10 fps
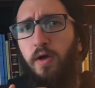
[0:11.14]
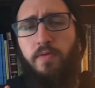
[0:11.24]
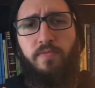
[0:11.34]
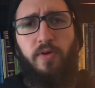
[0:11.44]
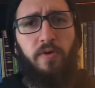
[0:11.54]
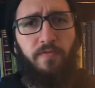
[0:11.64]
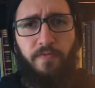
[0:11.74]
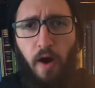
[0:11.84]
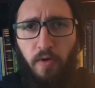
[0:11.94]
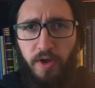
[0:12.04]
You have
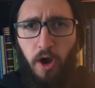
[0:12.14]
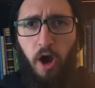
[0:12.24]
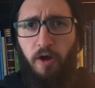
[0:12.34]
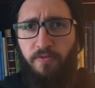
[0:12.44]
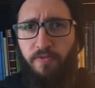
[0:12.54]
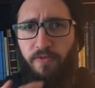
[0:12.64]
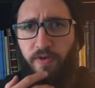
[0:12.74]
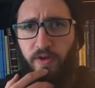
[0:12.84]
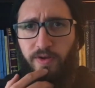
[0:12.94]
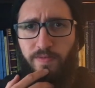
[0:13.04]
fallen off.
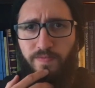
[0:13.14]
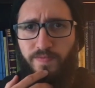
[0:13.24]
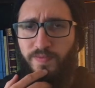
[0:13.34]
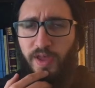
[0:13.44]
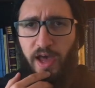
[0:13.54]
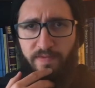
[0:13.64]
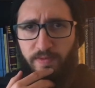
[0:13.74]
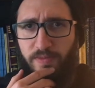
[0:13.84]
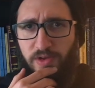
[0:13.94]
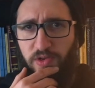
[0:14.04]
Haven't
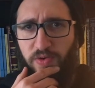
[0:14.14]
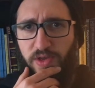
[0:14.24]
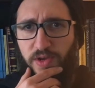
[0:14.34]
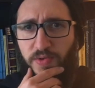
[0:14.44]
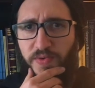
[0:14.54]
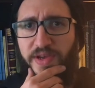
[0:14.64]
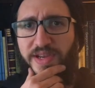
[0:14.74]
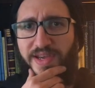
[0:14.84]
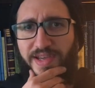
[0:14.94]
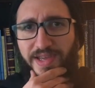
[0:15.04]
been doing your
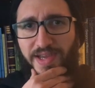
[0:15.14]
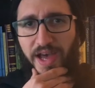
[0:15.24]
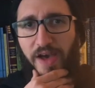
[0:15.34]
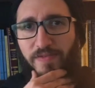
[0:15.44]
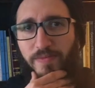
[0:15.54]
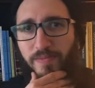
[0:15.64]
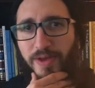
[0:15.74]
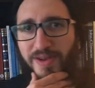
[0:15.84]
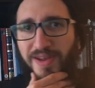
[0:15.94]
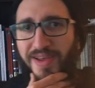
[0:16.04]
reading. Haven't
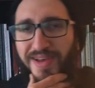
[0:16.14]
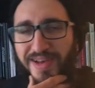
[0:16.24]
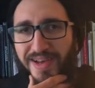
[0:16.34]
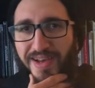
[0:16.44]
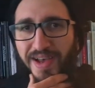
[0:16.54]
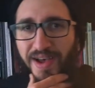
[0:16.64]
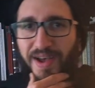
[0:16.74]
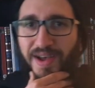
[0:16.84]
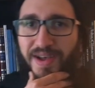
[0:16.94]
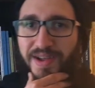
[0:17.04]
been
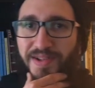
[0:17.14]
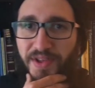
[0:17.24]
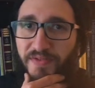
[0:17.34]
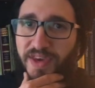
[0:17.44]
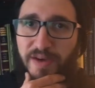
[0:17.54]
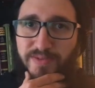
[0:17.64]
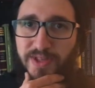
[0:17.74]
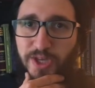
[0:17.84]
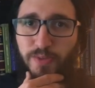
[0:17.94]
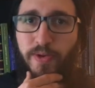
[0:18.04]
living up to
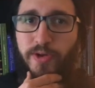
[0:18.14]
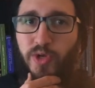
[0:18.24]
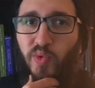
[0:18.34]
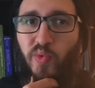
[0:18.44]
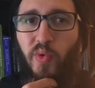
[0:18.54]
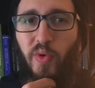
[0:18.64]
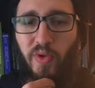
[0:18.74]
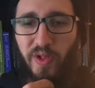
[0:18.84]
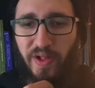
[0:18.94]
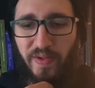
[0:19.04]
the spiritual
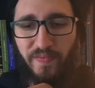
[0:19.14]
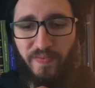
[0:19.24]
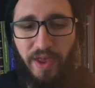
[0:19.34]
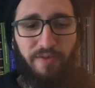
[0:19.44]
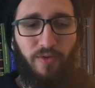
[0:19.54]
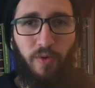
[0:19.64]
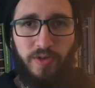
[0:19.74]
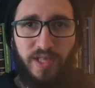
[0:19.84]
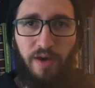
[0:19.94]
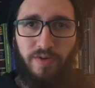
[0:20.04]
rule. And of course,
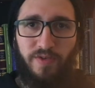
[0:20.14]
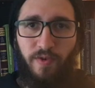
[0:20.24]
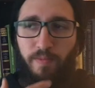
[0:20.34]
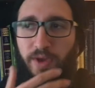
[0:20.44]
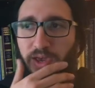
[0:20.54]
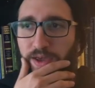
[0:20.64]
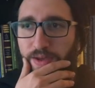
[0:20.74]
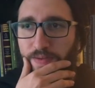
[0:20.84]
that was for me.